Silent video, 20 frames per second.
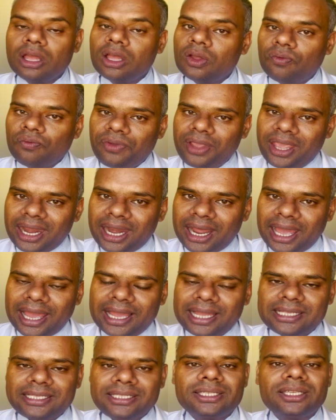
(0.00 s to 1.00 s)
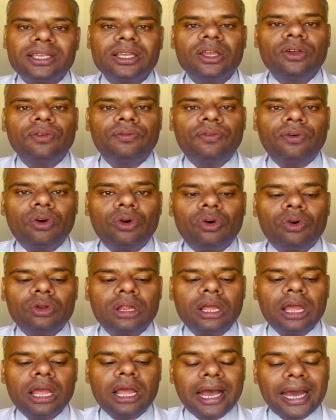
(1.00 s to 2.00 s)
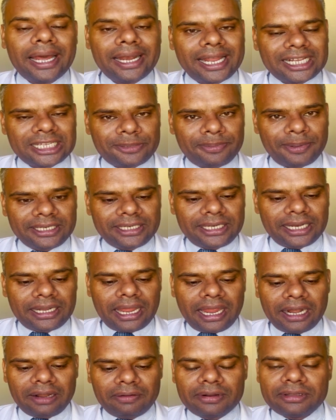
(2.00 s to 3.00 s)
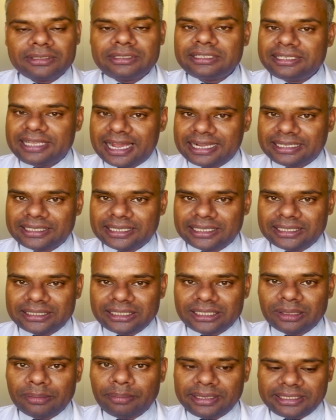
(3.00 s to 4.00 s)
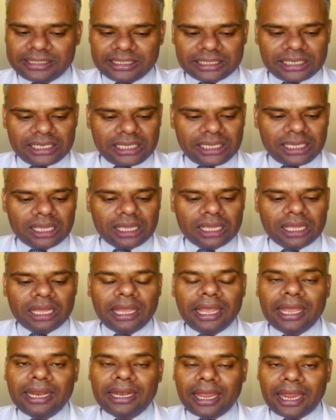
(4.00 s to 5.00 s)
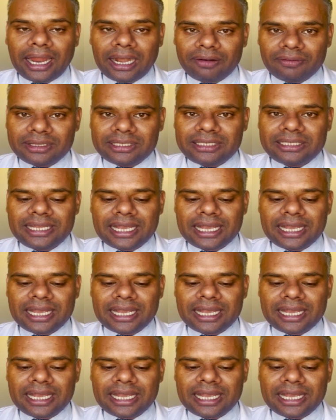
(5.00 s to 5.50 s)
Whereas for unexpected adverse reactions, basically an adverse